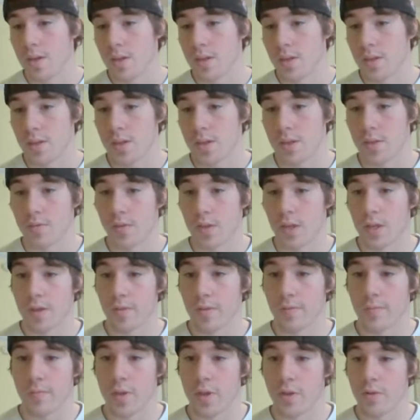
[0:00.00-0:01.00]
This will
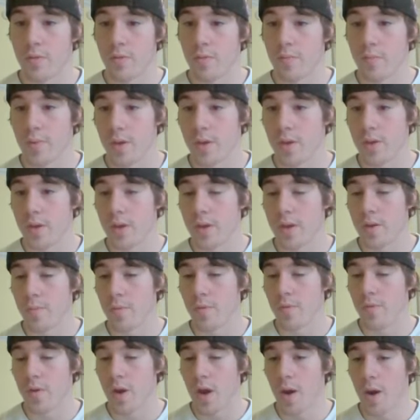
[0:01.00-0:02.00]
give Mew ability to
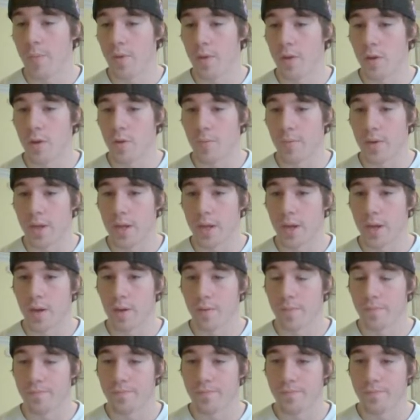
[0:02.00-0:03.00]
move up a little bit here.